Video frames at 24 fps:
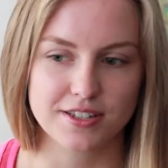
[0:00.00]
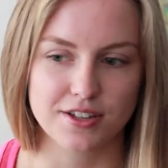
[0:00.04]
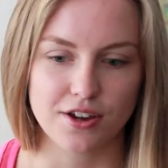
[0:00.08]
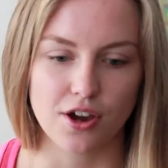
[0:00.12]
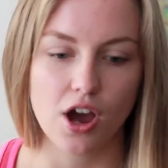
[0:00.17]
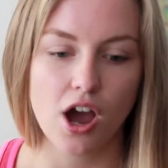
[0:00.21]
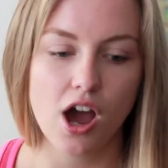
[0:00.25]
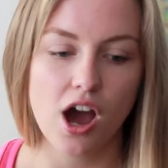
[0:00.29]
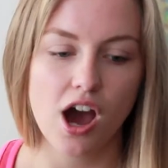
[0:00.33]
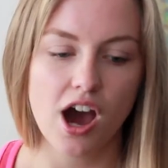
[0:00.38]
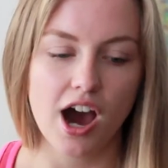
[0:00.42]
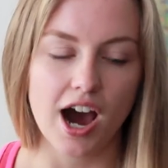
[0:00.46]

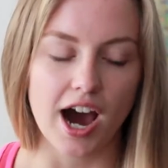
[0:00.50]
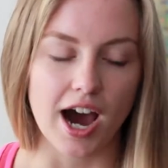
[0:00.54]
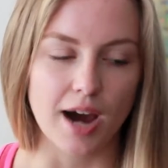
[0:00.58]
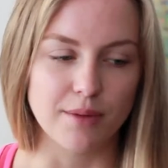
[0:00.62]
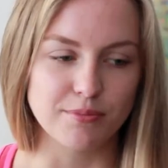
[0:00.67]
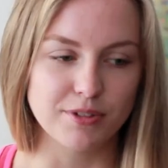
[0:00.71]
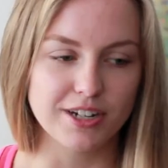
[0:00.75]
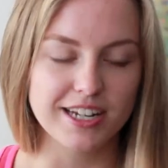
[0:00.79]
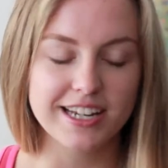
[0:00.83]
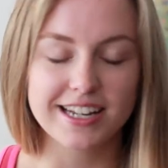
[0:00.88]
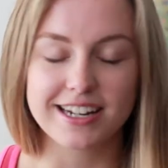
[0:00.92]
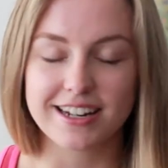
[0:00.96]
So
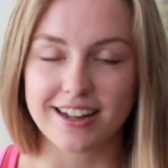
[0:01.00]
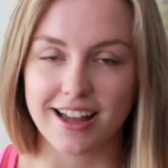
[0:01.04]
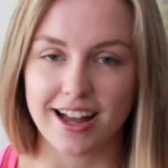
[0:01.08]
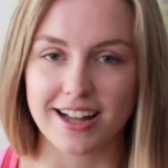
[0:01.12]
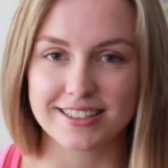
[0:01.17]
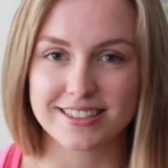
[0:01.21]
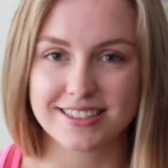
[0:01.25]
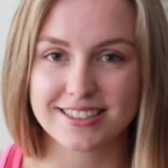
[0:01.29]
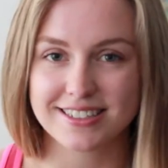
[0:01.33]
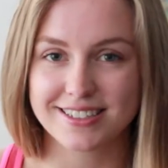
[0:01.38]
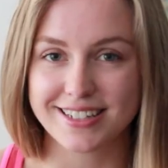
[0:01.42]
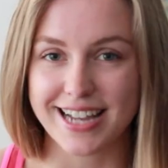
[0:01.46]
I'm really
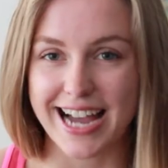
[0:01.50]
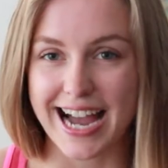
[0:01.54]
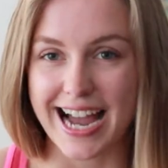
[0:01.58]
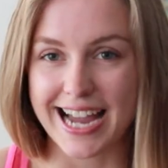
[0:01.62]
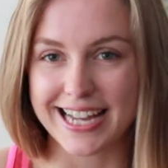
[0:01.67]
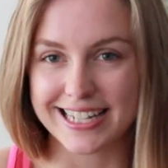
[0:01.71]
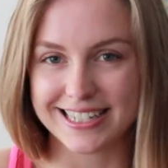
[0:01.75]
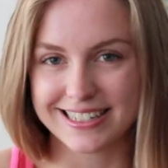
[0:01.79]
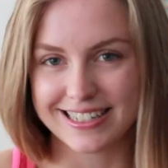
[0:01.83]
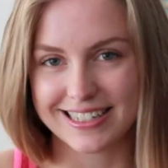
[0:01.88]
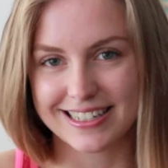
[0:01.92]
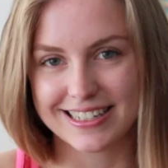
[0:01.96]
glad that
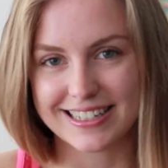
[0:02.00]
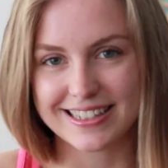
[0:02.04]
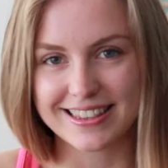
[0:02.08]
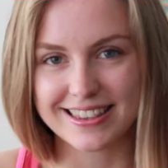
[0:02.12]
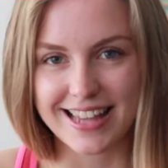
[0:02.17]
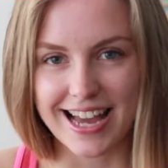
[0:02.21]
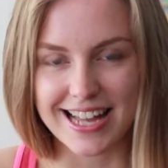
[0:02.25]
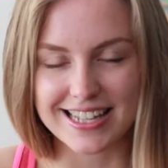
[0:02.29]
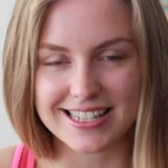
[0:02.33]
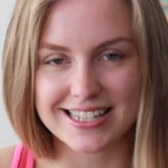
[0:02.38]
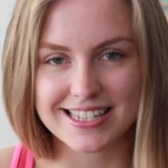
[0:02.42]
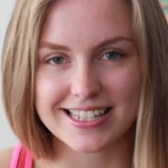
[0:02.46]
I did in
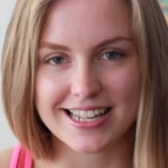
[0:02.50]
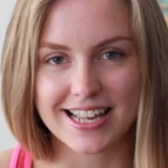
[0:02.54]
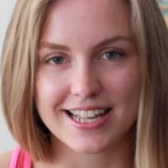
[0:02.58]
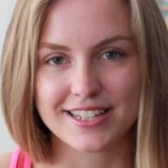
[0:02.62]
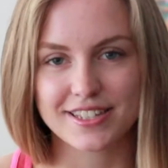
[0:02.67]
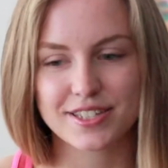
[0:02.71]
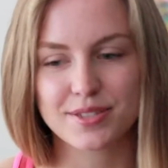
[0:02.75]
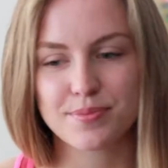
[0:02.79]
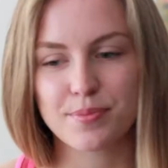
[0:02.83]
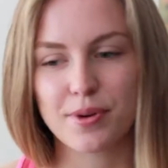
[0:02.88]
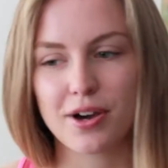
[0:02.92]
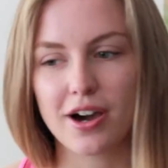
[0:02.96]
that
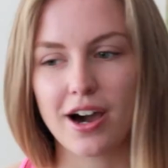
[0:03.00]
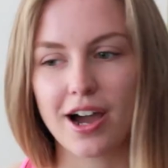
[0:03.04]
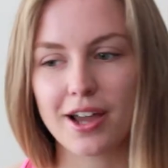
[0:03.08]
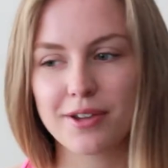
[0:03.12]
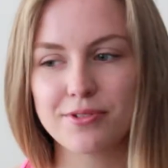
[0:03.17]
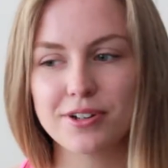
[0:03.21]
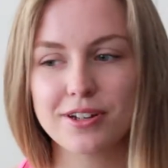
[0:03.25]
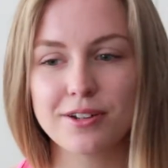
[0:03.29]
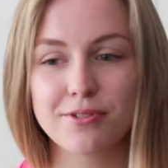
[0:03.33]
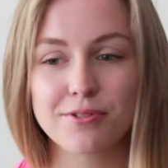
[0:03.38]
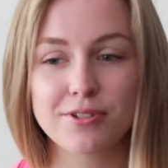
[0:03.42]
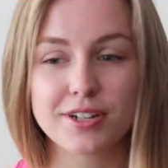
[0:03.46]
sense, but I
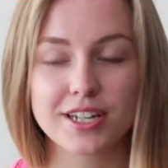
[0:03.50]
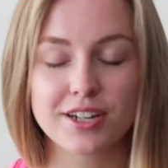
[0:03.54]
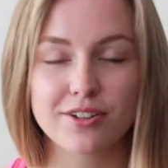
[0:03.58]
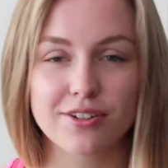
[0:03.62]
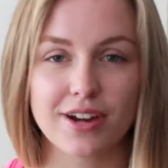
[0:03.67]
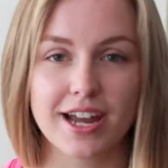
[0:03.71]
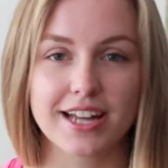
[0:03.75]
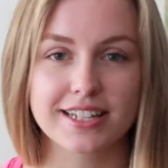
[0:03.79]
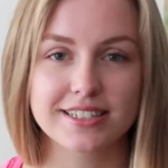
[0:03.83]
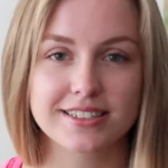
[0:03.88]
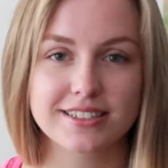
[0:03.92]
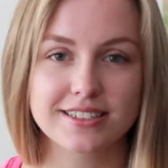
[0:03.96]
really
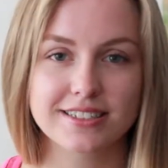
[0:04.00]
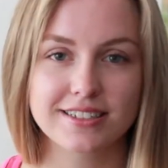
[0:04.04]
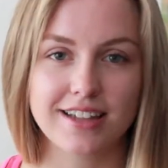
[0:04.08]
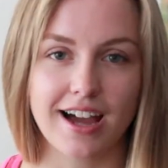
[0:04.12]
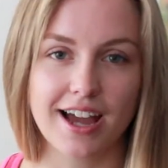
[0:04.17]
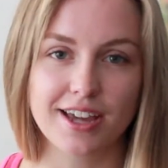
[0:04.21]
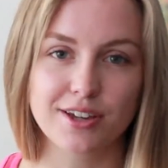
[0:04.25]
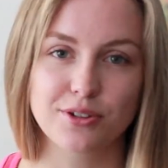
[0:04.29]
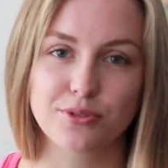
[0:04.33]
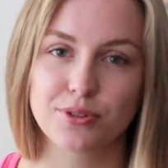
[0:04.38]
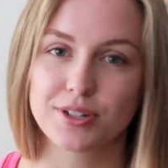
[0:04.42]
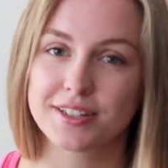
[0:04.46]
regret
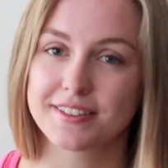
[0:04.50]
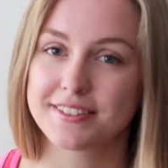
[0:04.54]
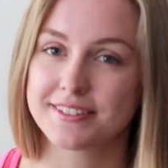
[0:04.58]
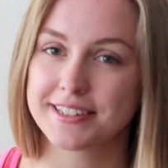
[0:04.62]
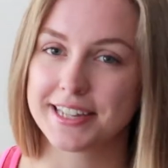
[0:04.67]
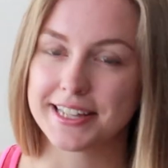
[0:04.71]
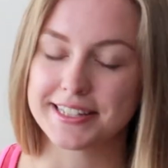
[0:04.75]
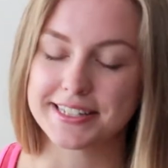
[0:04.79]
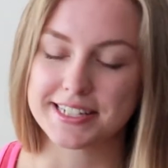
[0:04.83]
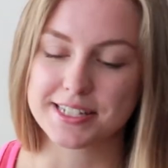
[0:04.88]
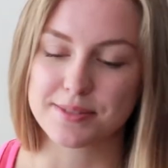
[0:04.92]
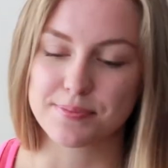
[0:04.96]
that I quit
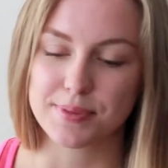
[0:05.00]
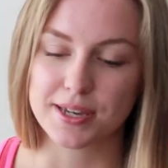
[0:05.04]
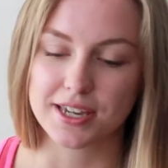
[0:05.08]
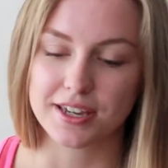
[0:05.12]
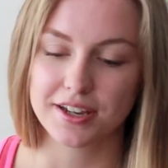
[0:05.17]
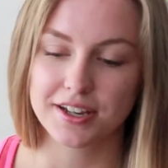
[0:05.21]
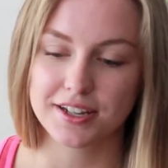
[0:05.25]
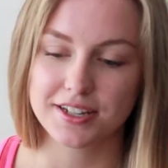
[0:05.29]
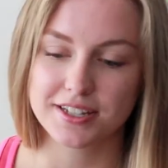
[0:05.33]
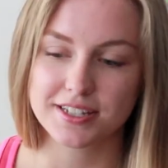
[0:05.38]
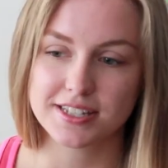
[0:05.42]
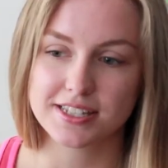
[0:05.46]
tennis
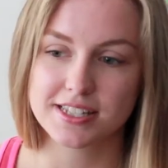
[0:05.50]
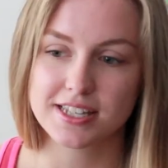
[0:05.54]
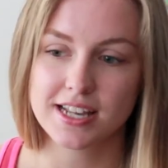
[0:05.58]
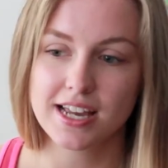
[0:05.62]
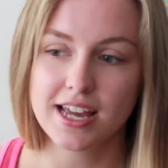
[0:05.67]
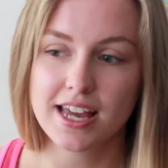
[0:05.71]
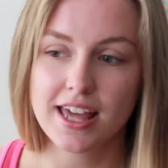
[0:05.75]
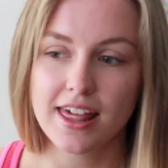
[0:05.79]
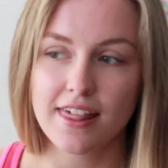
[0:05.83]
because